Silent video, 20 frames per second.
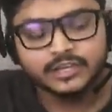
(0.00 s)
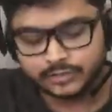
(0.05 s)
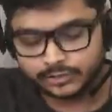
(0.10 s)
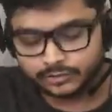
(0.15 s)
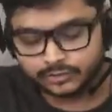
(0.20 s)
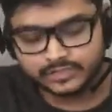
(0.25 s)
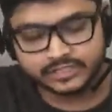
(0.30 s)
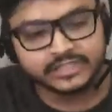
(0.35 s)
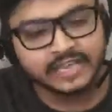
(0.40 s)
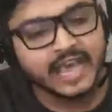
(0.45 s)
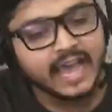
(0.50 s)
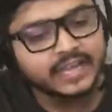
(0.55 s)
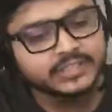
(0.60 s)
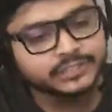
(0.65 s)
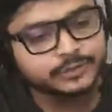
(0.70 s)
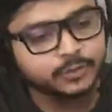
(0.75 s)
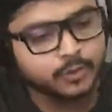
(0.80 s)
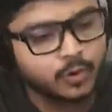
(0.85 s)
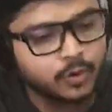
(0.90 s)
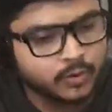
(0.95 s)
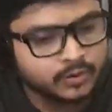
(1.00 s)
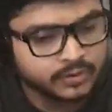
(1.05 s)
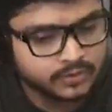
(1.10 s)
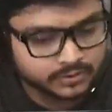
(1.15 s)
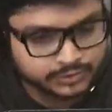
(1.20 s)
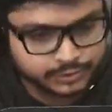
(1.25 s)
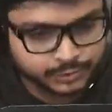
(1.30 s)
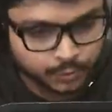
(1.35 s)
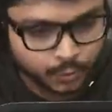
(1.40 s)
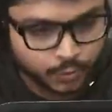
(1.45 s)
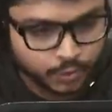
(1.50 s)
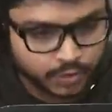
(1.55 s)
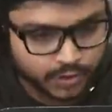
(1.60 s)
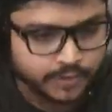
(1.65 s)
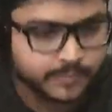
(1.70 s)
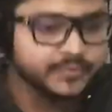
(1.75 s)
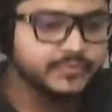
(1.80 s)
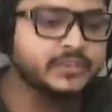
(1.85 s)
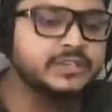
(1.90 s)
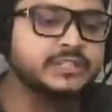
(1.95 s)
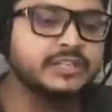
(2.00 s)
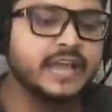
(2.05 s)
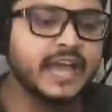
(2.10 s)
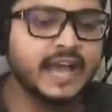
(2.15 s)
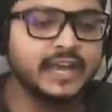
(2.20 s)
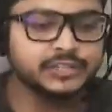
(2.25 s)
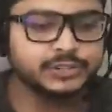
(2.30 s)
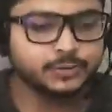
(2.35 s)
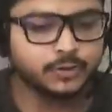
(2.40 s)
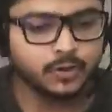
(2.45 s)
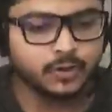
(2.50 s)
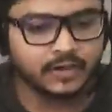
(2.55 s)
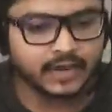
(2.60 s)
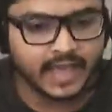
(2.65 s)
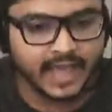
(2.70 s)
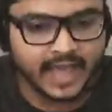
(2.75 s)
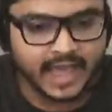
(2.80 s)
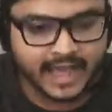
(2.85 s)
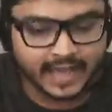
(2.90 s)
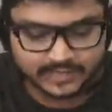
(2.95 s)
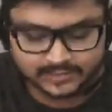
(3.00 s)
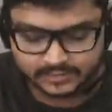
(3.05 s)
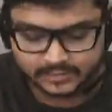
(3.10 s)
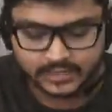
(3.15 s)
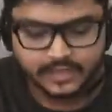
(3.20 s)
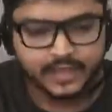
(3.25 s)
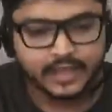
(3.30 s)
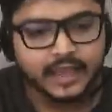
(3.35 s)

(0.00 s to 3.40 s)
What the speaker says: So she has her own store, she has her own ads,